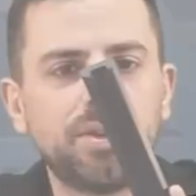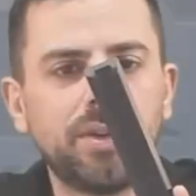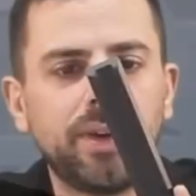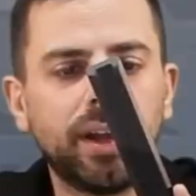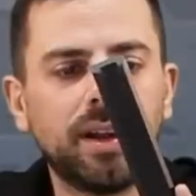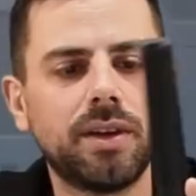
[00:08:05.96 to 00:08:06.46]

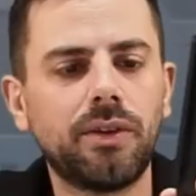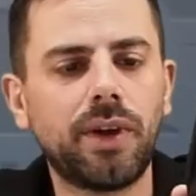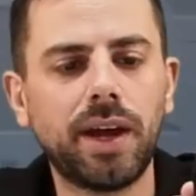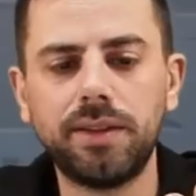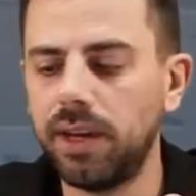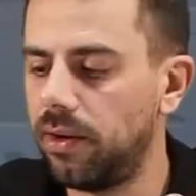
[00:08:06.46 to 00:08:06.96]
rail
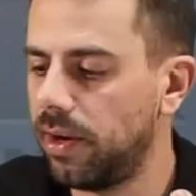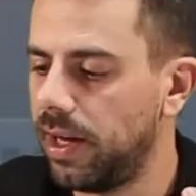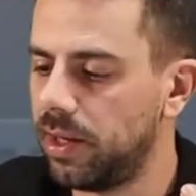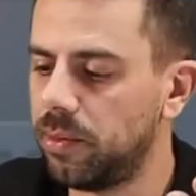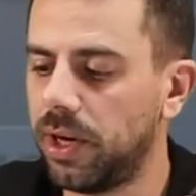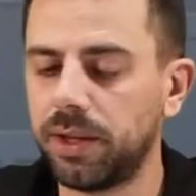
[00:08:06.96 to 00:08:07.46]
right there at
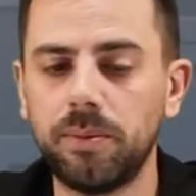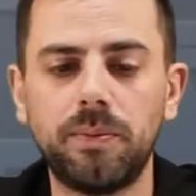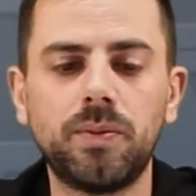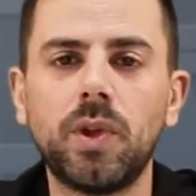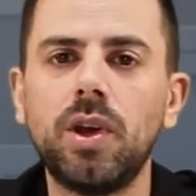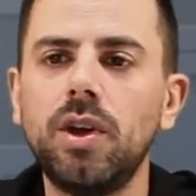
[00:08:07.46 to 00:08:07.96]
the bottom.
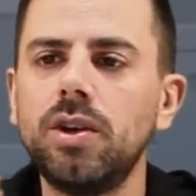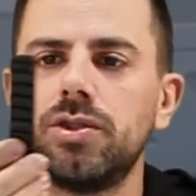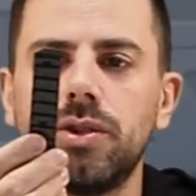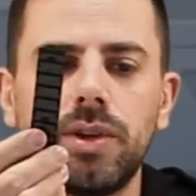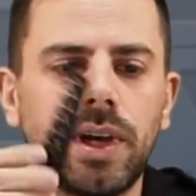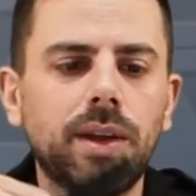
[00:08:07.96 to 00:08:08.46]

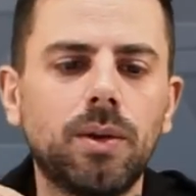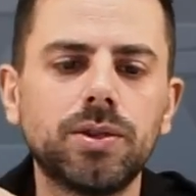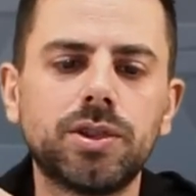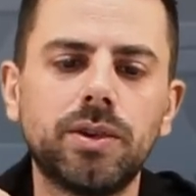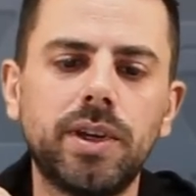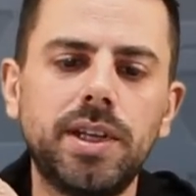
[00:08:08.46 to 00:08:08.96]
So you can
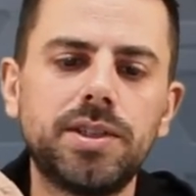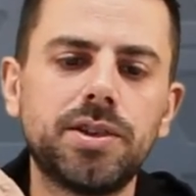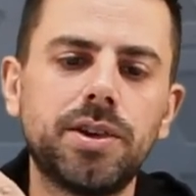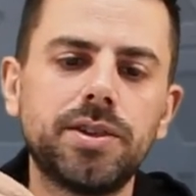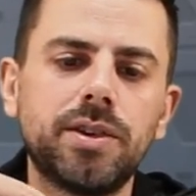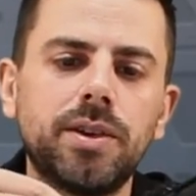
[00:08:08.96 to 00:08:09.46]
also
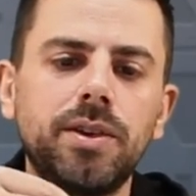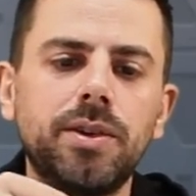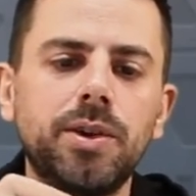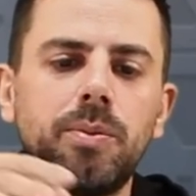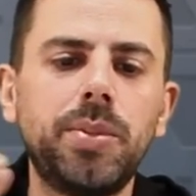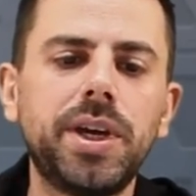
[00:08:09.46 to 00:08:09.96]
insert
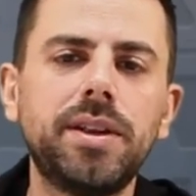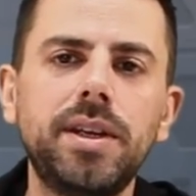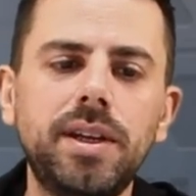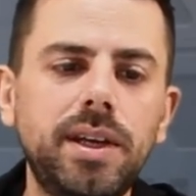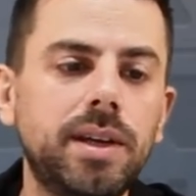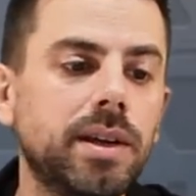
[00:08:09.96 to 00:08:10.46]
your
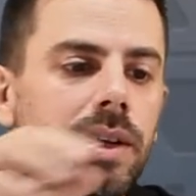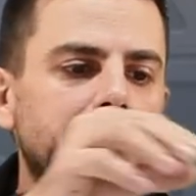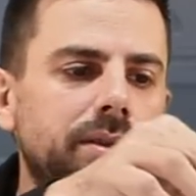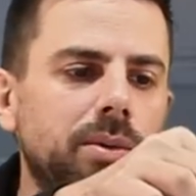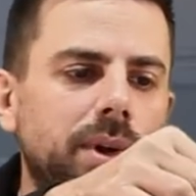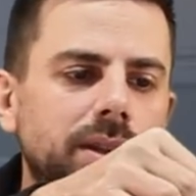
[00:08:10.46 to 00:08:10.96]
Picatinny
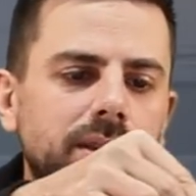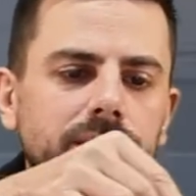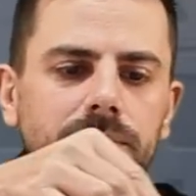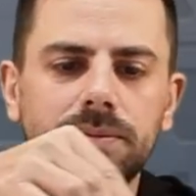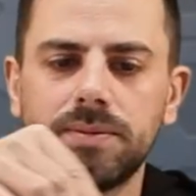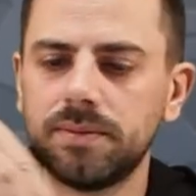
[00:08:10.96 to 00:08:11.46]
if you want,
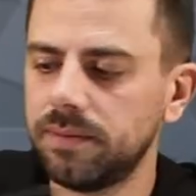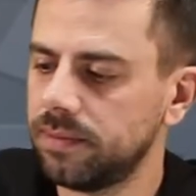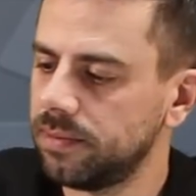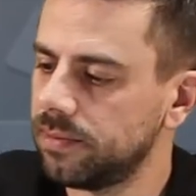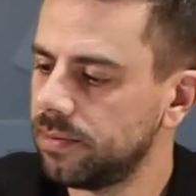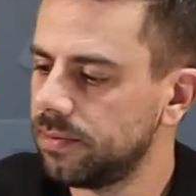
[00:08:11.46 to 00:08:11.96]

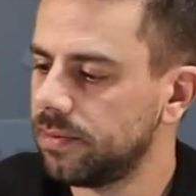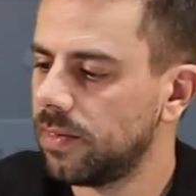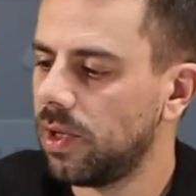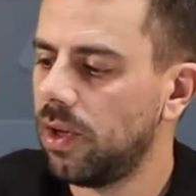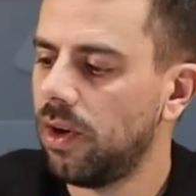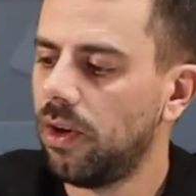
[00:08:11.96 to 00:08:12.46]

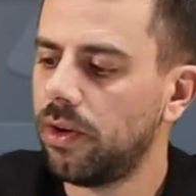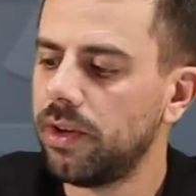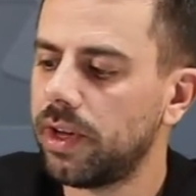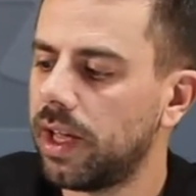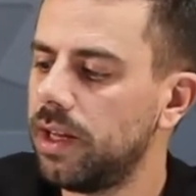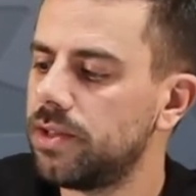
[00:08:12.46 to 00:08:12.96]
or you
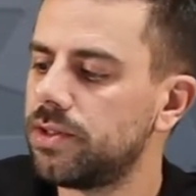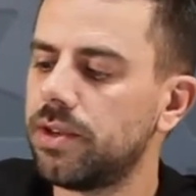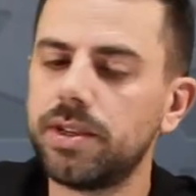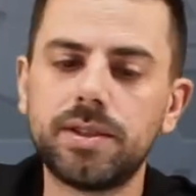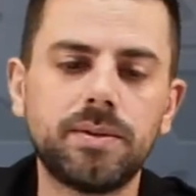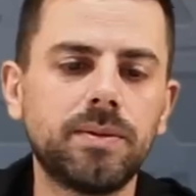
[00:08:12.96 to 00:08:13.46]
can
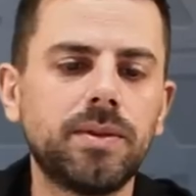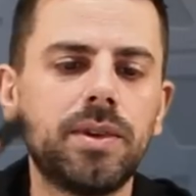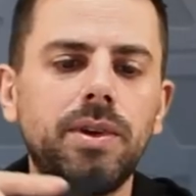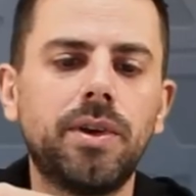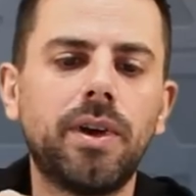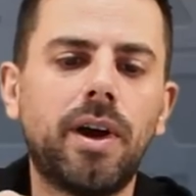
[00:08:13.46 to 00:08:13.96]
insert
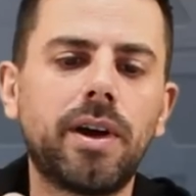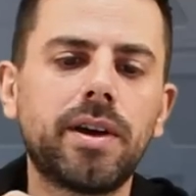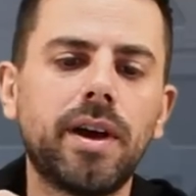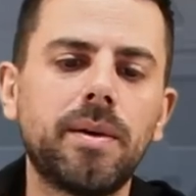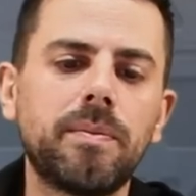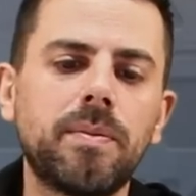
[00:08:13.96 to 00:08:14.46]
your
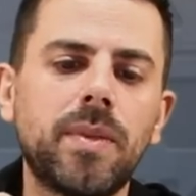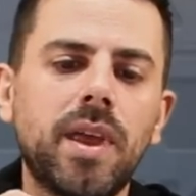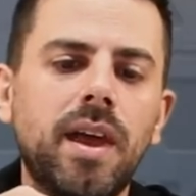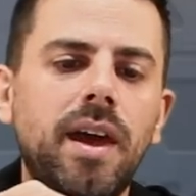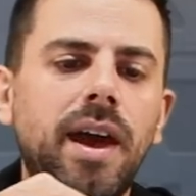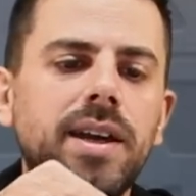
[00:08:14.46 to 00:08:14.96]
Arca
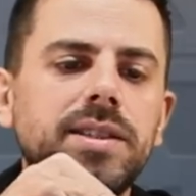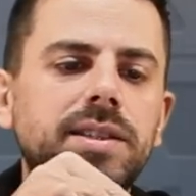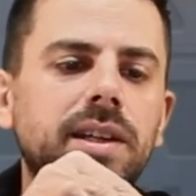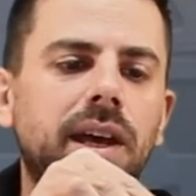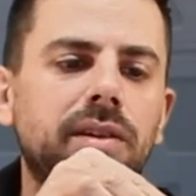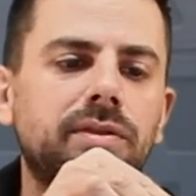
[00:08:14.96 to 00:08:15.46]
and
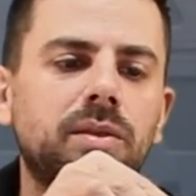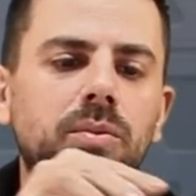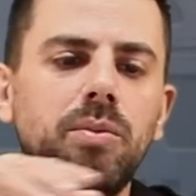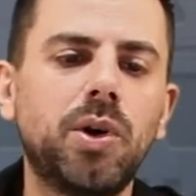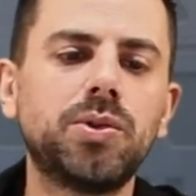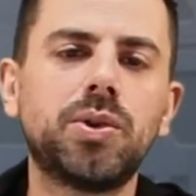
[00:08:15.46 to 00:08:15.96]
still have
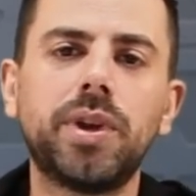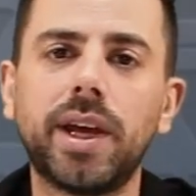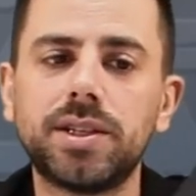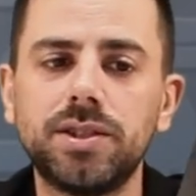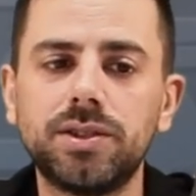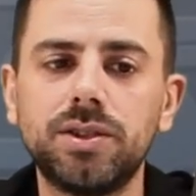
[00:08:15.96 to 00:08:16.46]
both
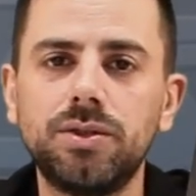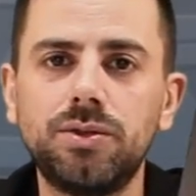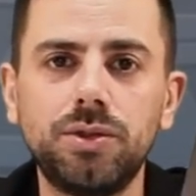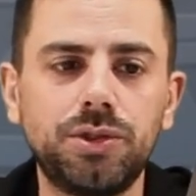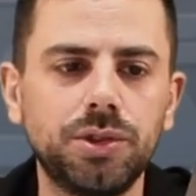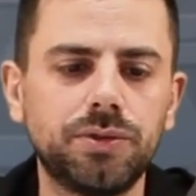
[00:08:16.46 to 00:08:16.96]
connections
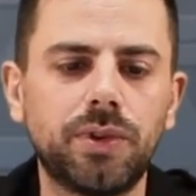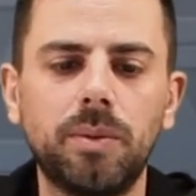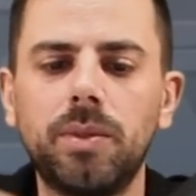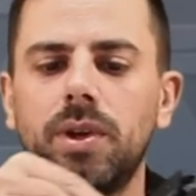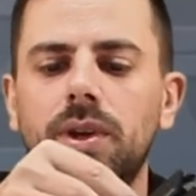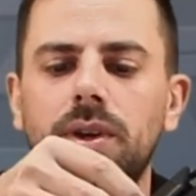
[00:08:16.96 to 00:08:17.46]
to choose
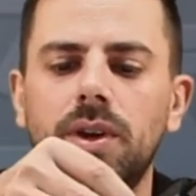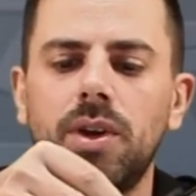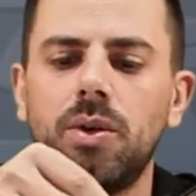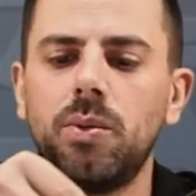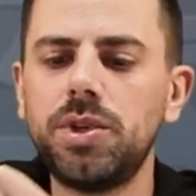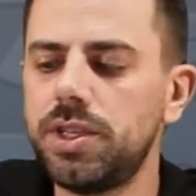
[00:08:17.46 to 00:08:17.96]
from,
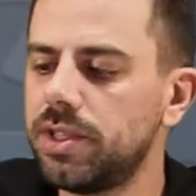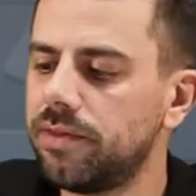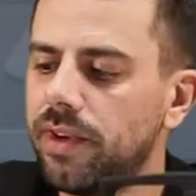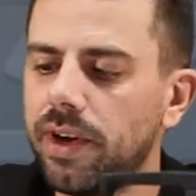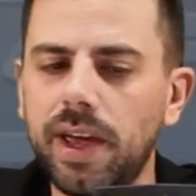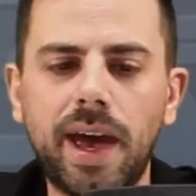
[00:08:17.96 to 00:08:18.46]
which is a
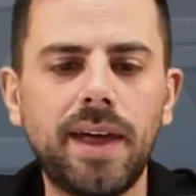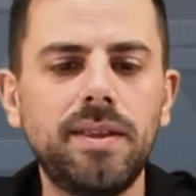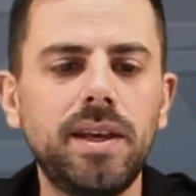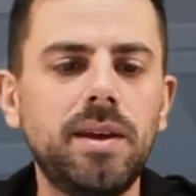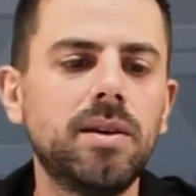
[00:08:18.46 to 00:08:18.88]
very handy